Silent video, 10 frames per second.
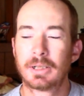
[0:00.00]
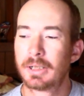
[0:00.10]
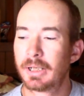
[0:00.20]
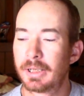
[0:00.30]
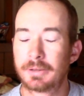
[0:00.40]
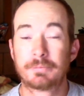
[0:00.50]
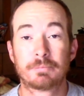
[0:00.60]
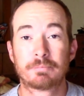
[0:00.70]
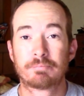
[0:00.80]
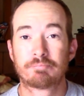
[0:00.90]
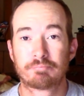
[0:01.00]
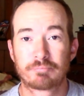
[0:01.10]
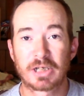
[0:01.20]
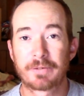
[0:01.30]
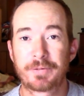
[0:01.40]

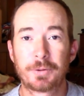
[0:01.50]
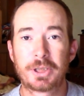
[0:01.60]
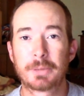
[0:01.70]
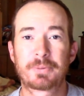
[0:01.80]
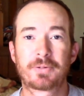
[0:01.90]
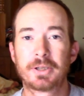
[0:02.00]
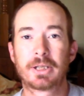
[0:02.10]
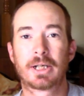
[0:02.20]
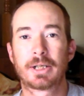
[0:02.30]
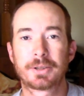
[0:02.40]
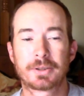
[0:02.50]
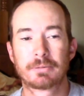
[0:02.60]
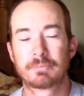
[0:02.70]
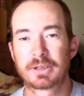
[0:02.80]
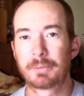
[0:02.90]
got a few tips for you guys,
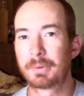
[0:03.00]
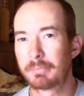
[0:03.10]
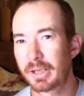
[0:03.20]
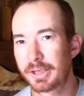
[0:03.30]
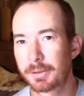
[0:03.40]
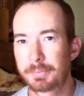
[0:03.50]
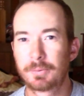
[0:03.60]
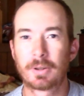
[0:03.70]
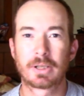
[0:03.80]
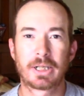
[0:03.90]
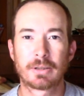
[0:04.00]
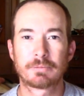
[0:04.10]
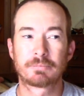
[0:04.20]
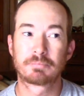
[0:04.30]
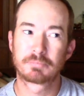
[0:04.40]
something that might help you all out,
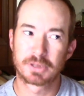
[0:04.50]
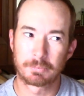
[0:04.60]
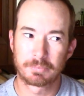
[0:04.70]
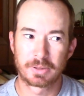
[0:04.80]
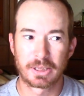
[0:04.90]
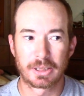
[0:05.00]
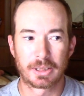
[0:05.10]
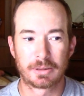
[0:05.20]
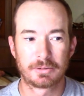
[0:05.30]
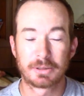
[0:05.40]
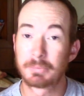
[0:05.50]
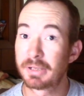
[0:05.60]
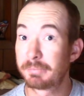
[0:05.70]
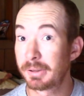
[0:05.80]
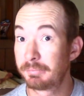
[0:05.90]
something that you
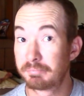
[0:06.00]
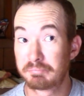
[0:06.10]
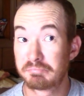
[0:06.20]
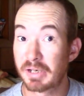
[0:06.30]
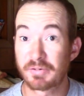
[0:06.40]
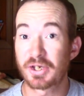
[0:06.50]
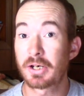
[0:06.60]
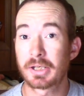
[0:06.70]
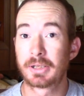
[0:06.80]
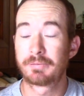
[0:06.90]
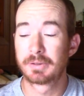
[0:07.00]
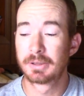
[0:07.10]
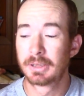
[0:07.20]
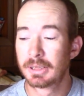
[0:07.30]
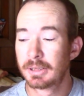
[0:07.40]
maybe never thought of.
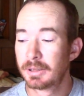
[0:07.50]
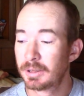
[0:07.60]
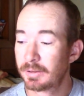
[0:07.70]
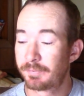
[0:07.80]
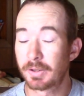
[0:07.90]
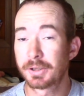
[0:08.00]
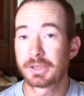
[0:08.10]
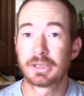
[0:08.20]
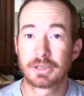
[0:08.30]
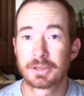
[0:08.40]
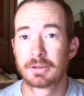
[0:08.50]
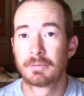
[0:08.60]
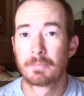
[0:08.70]
First is,